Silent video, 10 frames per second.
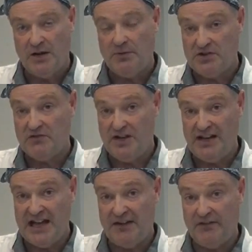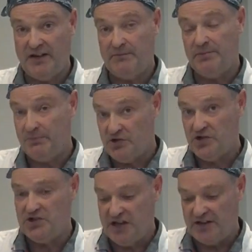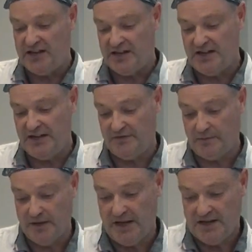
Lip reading: which are really heavy and people should check they can lift them.